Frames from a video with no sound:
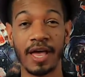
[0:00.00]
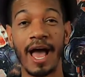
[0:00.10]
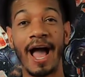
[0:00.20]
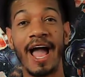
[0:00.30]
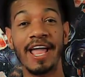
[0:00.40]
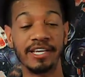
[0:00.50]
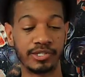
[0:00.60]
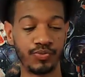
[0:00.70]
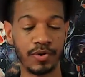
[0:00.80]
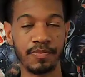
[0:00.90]
I
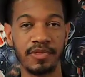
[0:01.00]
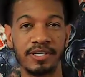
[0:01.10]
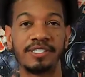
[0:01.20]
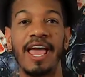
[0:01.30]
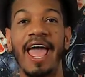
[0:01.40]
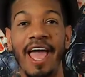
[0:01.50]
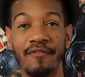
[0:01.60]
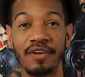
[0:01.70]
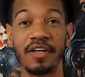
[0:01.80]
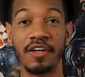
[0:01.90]
stream this
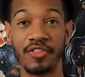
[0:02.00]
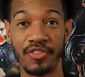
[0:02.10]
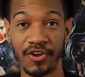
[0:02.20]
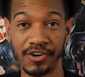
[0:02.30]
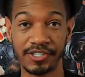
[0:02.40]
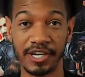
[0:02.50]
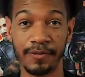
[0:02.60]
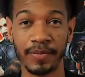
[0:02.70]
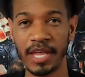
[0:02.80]
every Thursday,